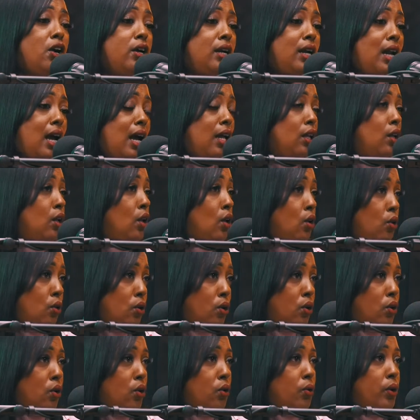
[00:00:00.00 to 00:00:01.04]
are not
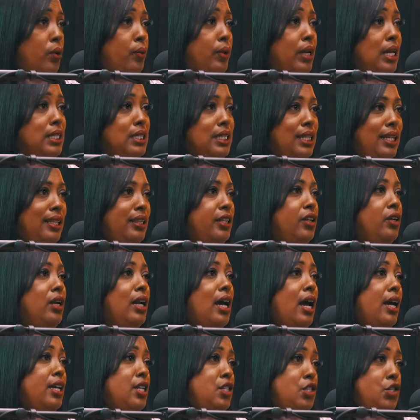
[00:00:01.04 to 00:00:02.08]
local, and when I say that, they're
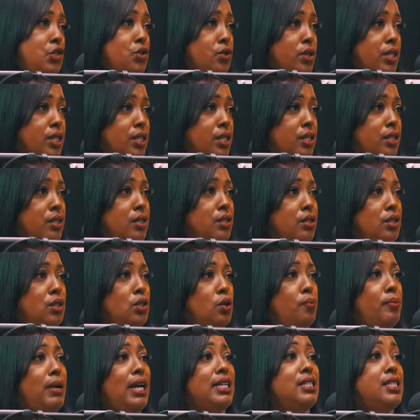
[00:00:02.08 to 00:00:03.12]
not in Georgia.
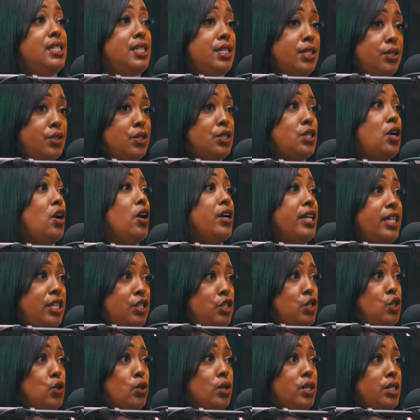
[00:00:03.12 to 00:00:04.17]
So my deals are
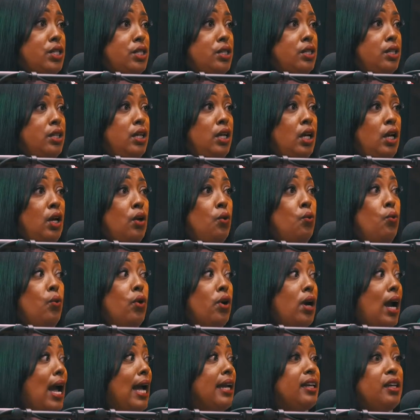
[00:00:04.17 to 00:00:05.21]
in Georgia,
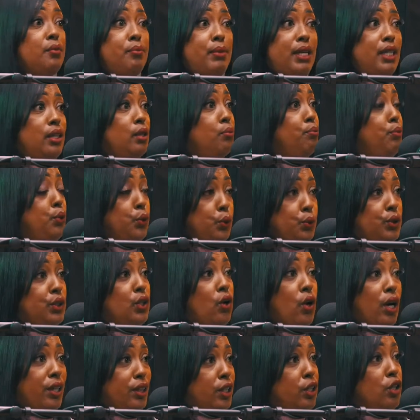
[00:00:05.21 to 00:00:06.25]
where I can be the boots
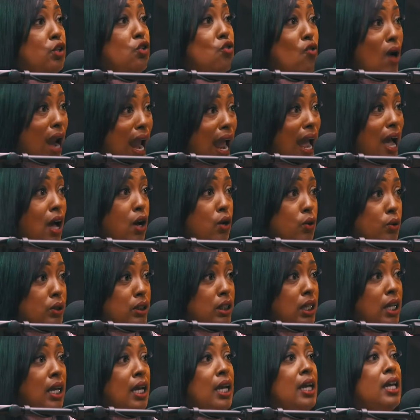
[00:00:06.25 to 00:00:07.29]
on the
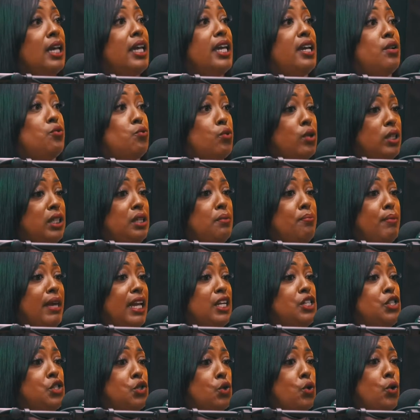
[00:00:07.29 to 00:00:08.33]
ground and really
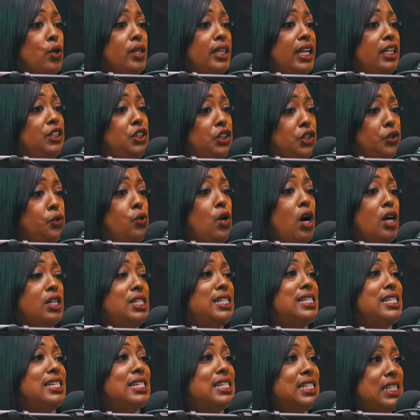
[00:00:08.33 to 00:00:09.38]
make sure that you are
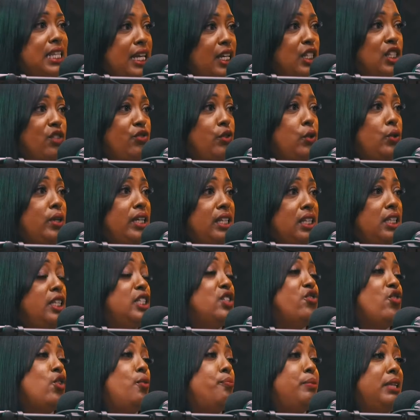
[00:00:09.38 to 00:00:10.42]
successful in
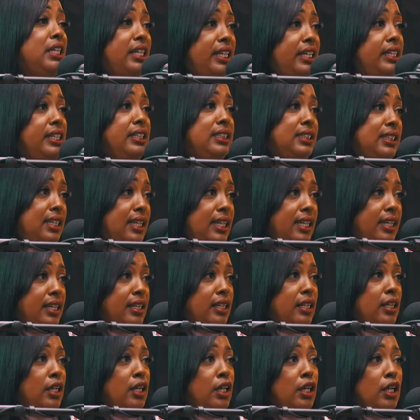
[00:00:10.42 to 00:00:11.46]
this from beginning to
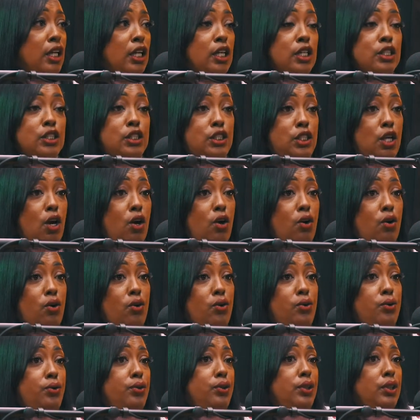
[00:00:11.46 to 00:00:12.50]
end.
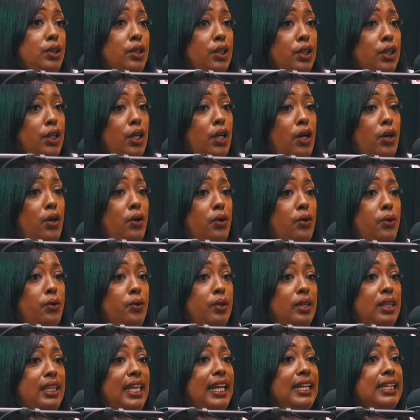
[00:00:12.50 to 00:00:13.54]
So you know
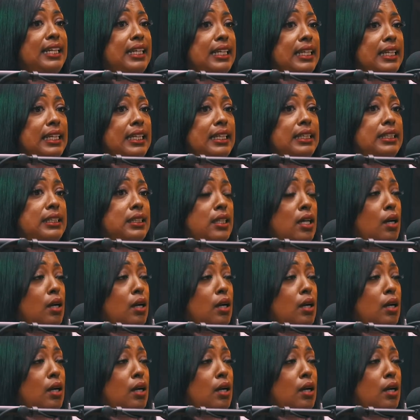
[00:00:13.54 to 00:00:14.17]
they need